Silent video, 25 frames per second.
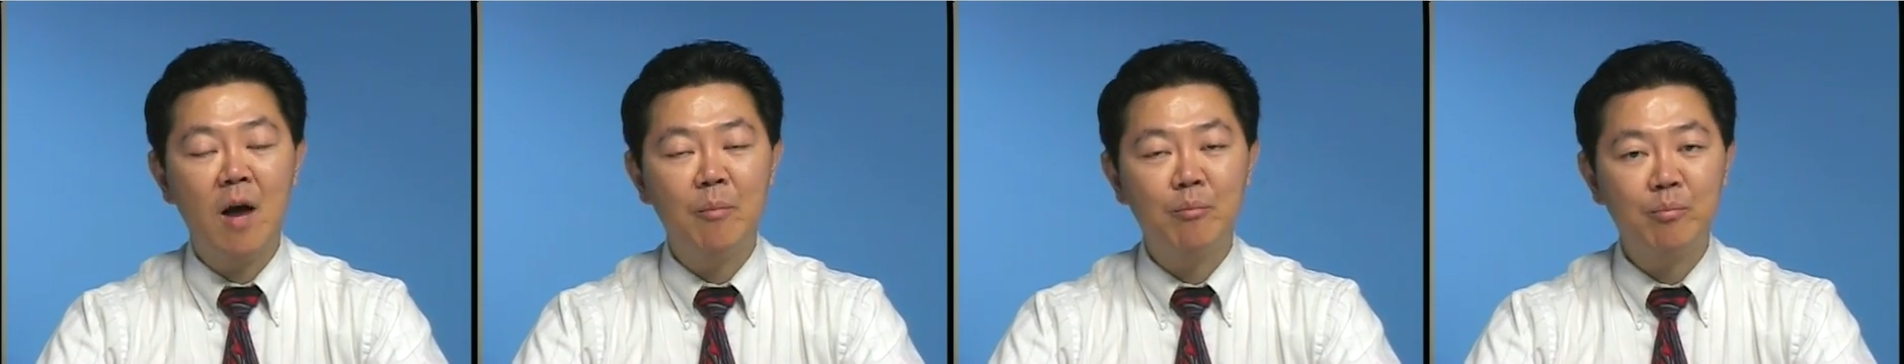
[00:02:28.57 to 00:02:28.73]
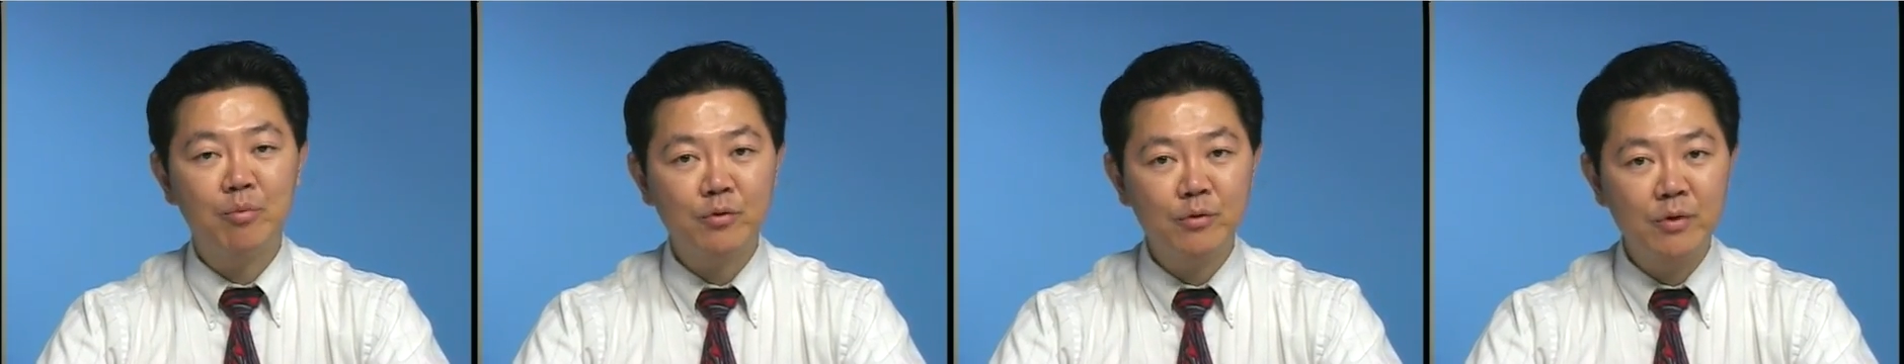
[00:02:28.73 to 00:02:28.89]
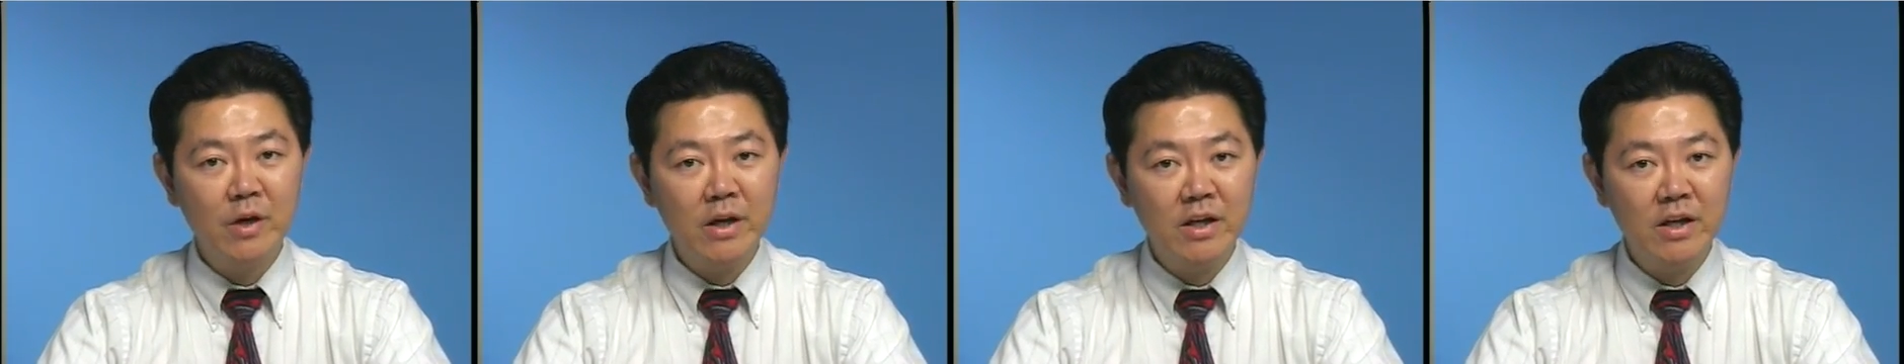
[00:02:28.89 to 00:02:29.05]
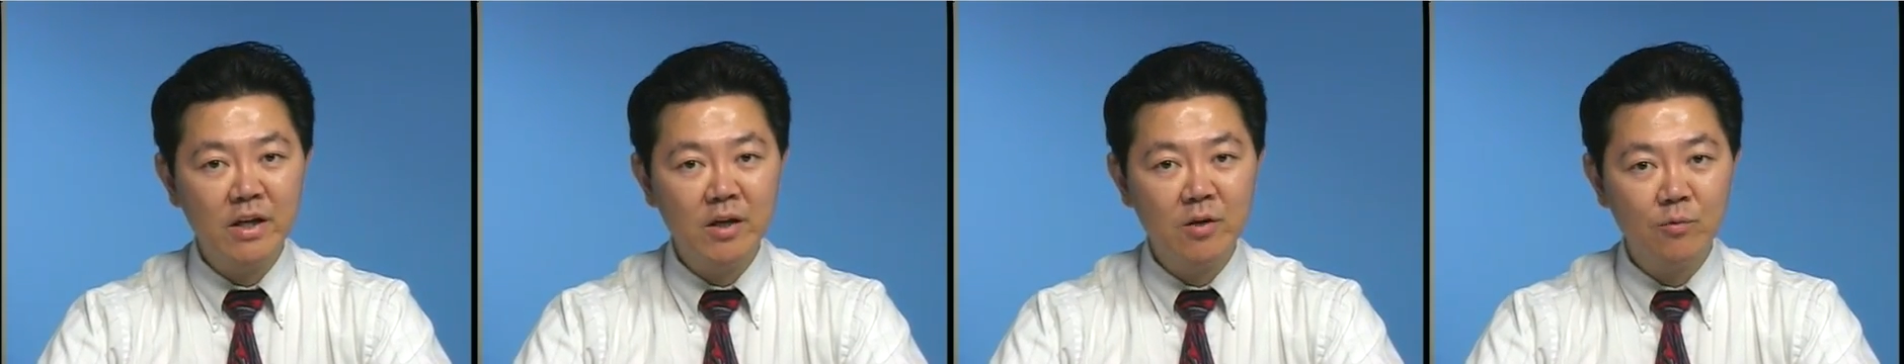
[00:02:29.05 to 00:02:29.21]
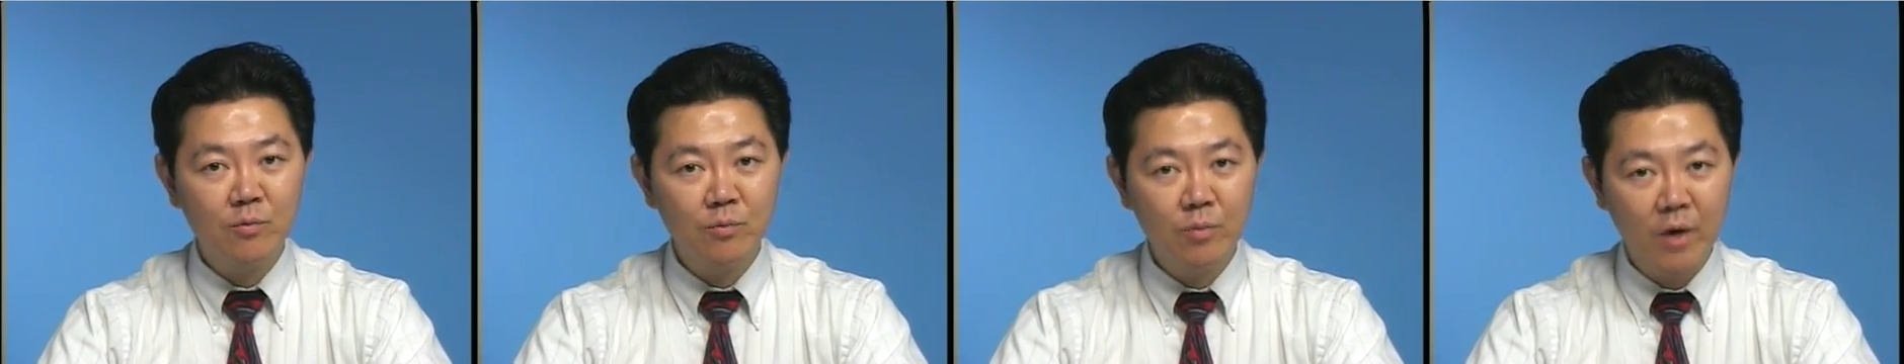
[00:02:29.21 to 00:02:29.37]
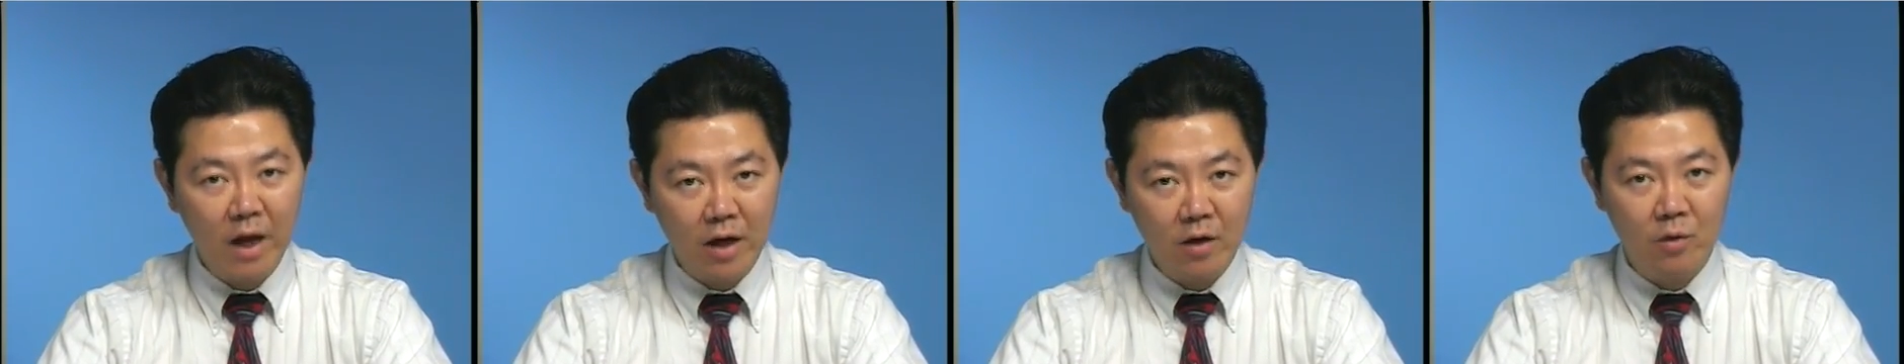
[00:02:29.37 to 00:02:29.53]

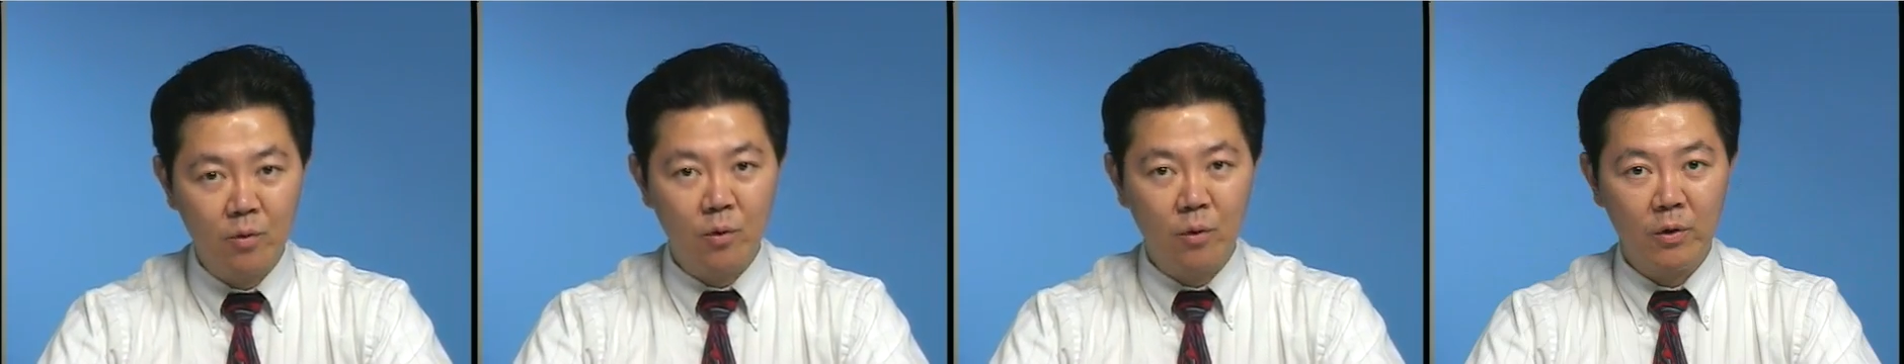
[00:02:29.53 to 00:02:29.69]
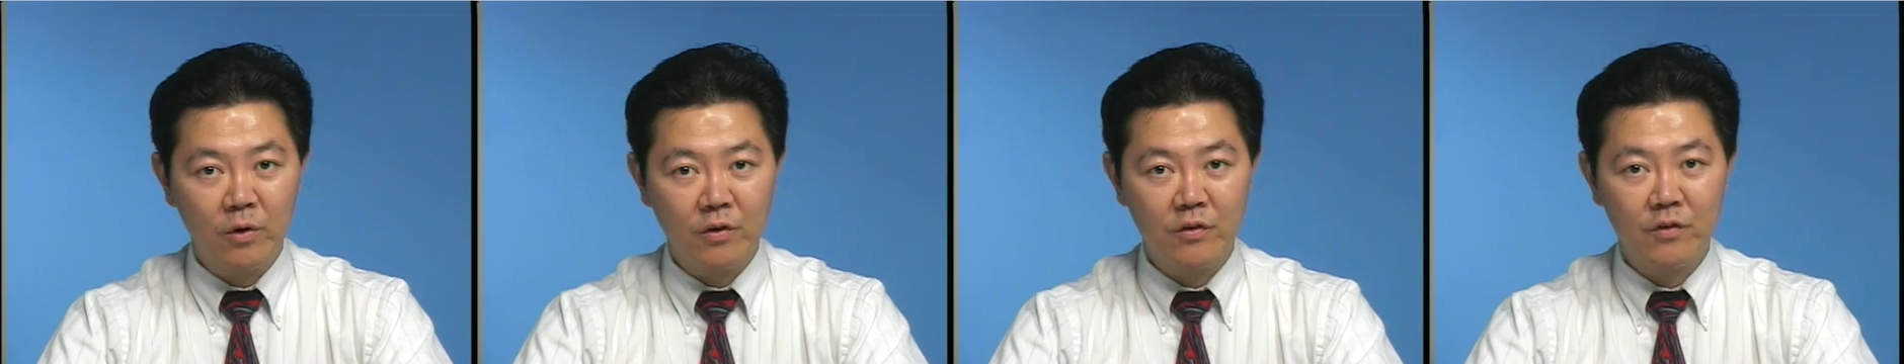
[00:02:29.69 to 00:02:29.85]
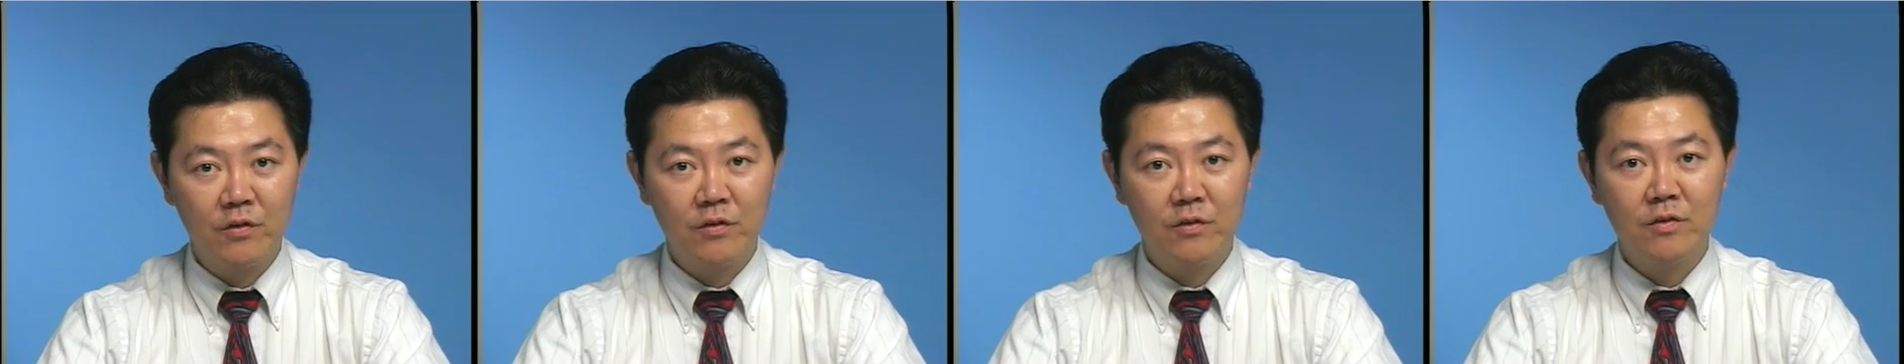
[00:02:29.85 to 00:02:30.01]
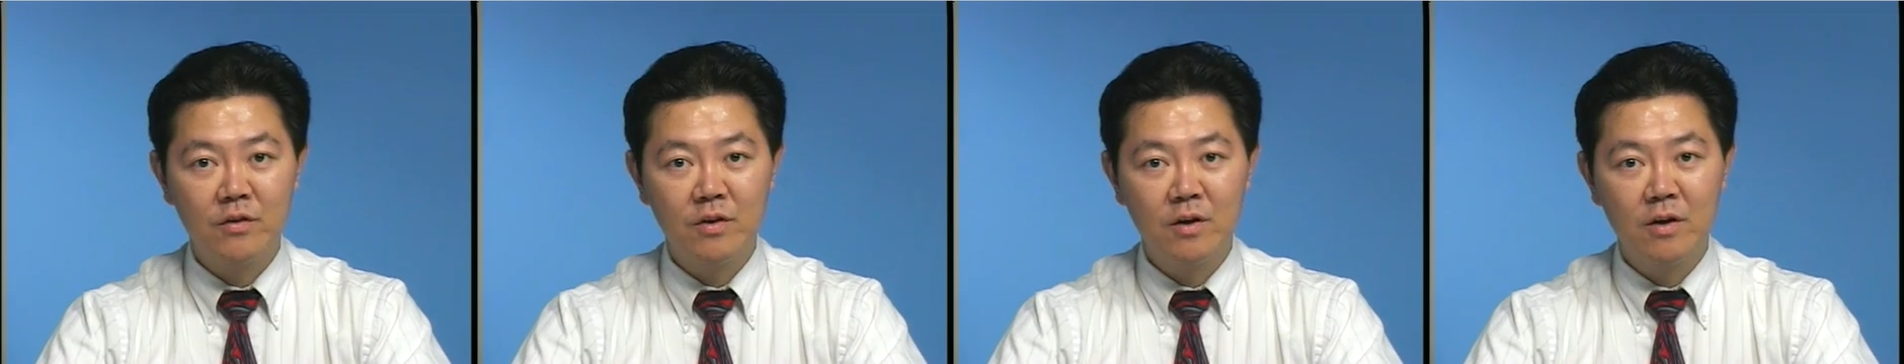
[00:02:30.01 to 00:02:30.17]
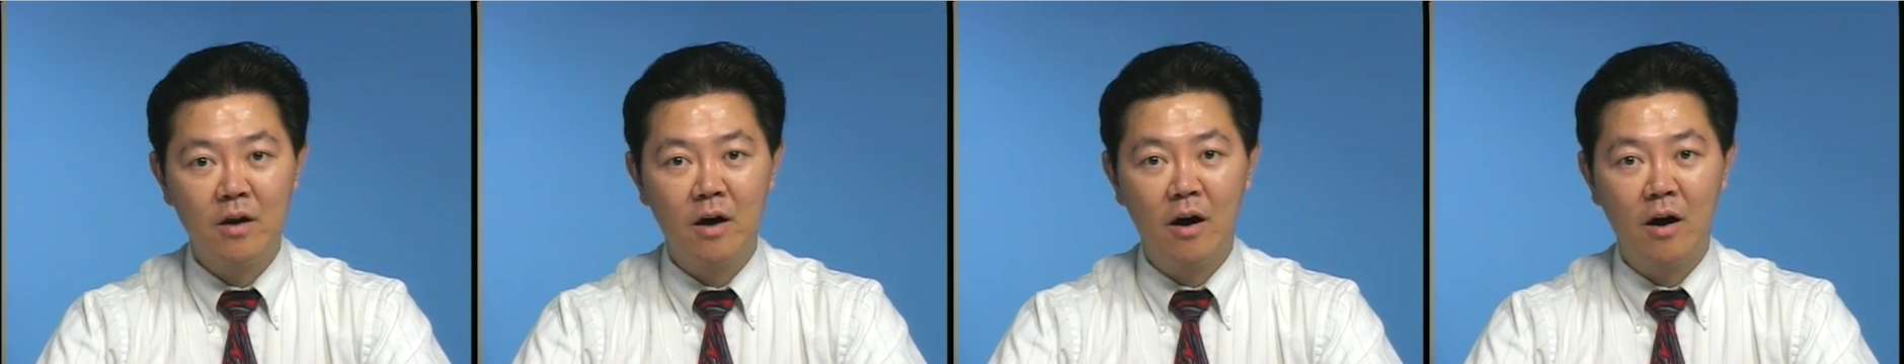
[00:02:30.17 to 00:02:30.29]
operating records